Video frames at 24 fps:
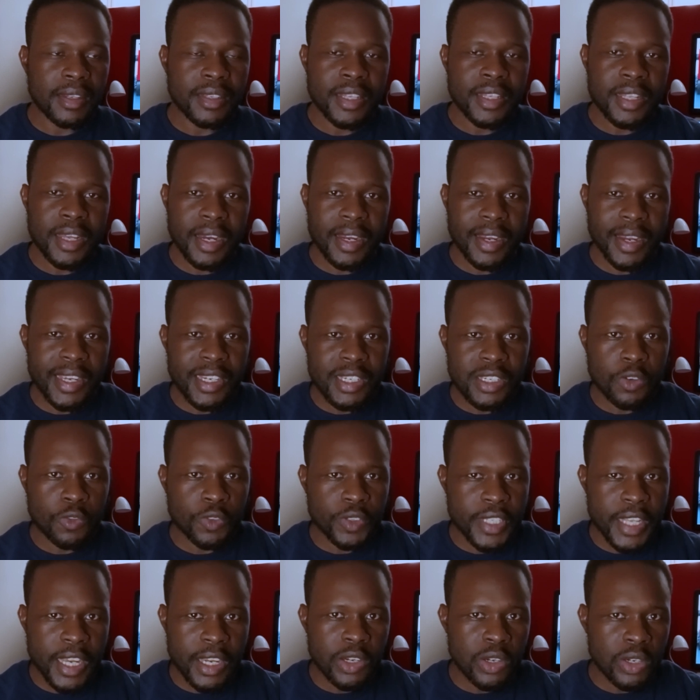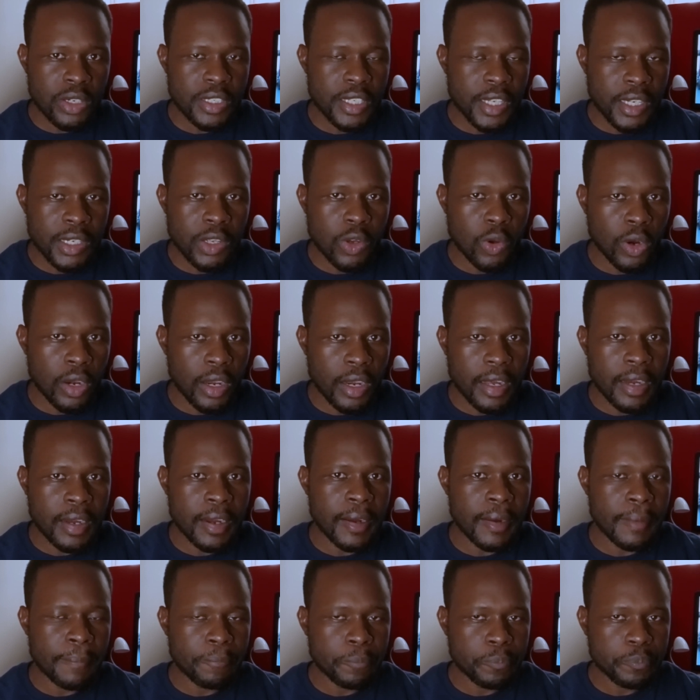They are kind of technical
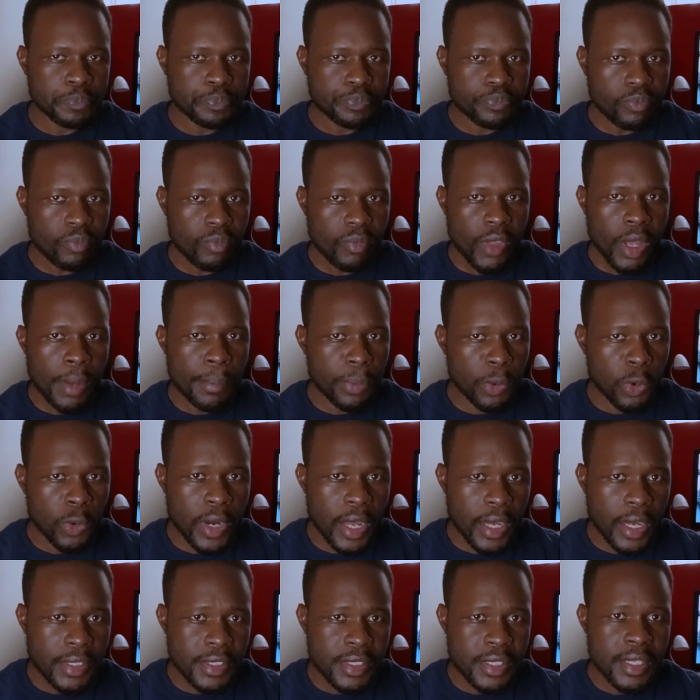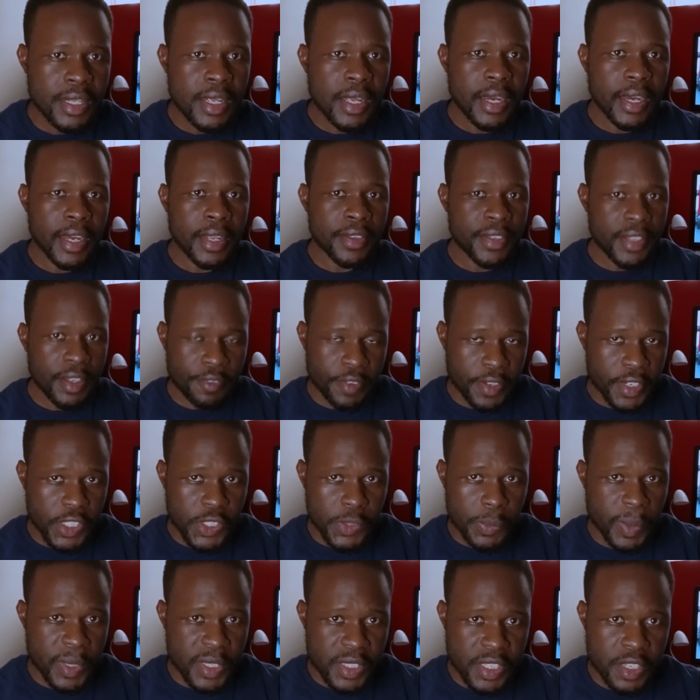products, and they are very
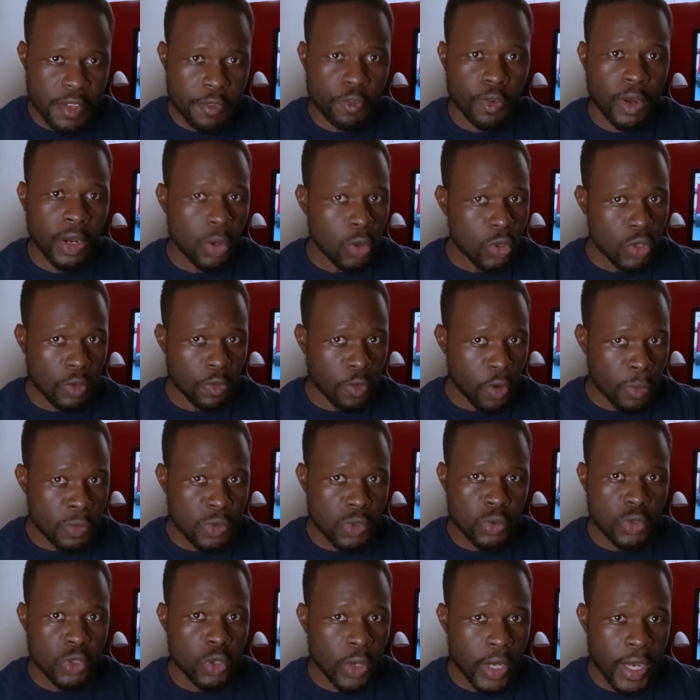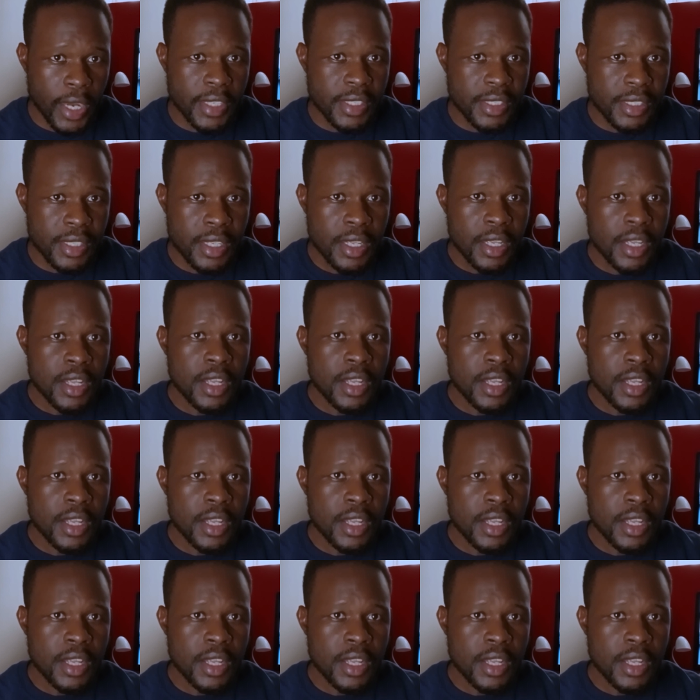expensive for a lot of home studio guys.